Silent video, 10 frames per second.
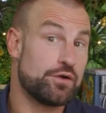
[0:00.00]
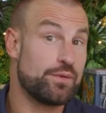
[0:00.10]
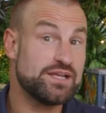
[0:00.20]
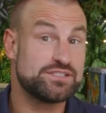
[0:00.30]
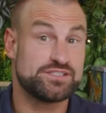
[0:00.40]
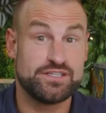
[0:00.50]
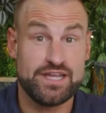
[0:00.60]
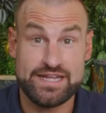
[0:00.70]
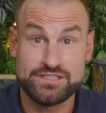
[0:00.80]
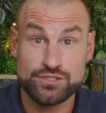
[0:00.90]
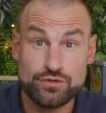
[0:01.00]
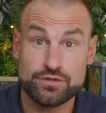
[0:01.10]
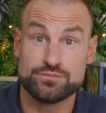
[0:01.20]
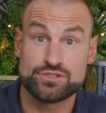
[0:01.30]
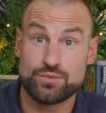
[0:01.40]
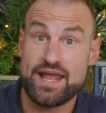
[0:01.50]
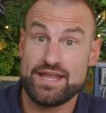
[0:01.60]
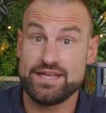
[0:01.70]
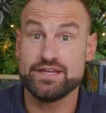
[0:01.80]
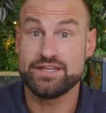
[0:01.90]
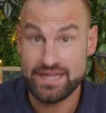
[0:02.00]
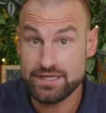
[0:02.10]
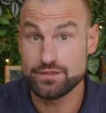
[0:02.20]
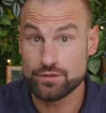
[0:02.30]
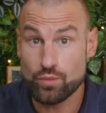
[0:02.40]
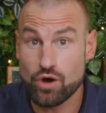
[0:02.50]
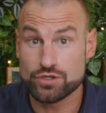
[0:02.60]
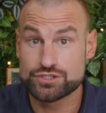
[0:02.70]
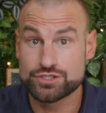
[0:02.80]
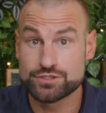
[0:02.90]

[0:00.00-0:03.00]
arrested, he took them to where he had hidden the watch,